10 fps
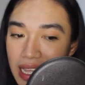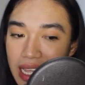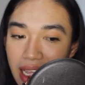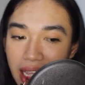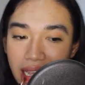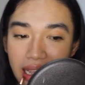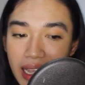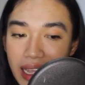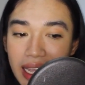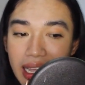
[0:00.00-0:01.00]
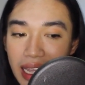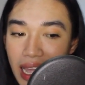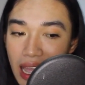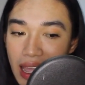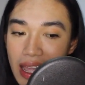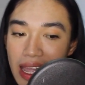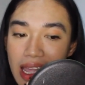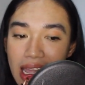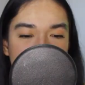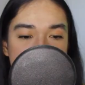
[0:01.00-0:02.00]

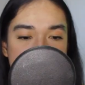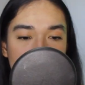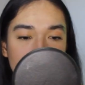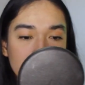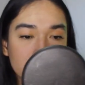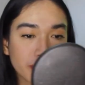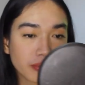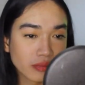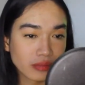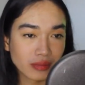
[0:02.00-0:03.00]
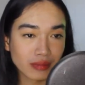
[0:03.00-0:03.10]
Nobody speaks.